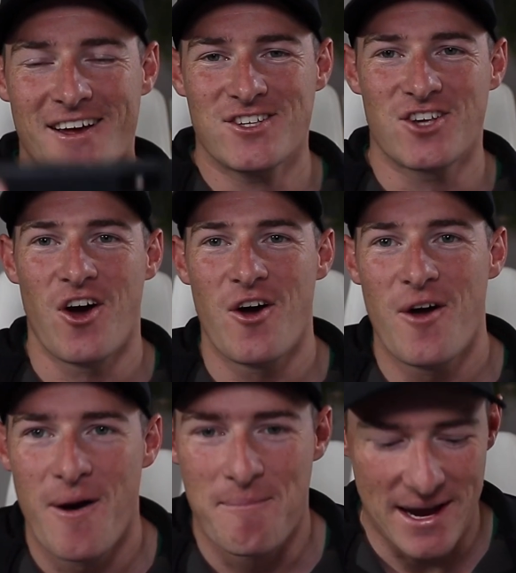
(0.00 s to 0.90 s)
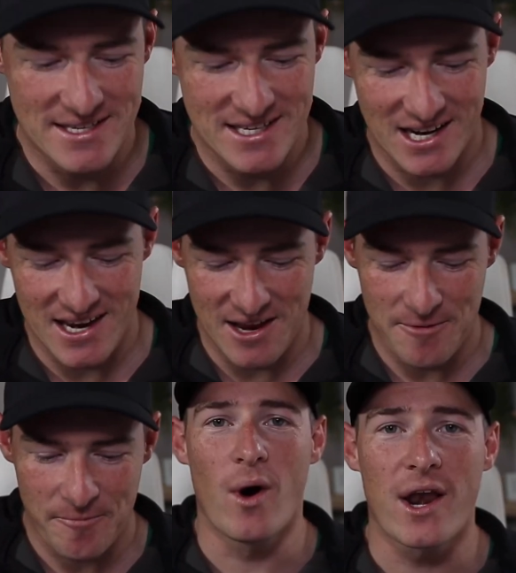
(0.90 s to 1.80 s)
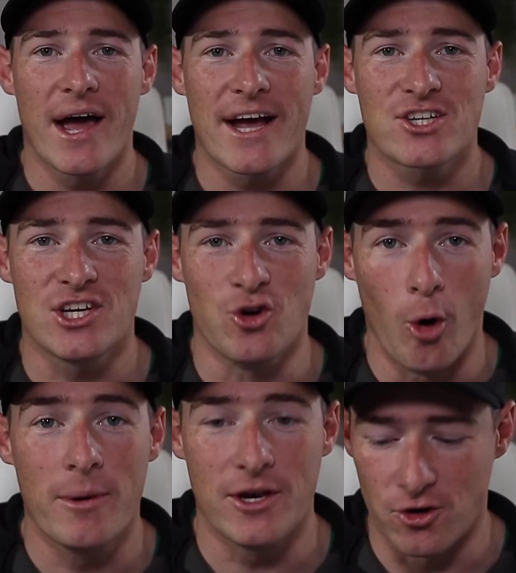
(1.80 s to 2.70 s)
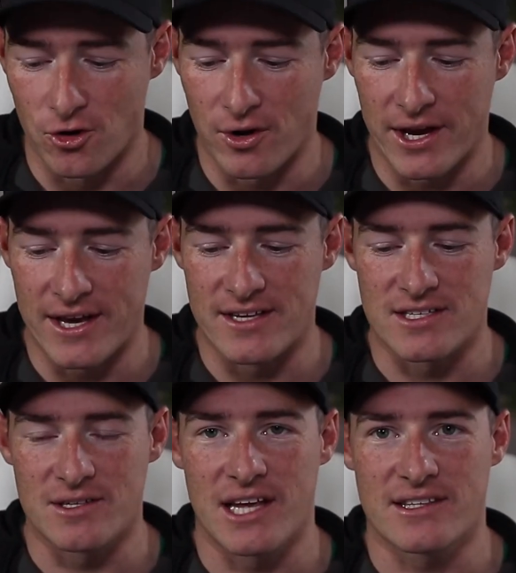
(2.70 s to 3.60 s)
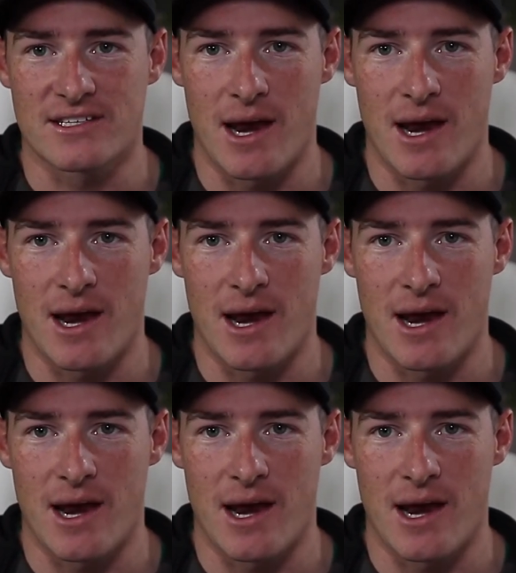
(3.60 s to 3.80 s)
So basically what I actually normally do is, let's get this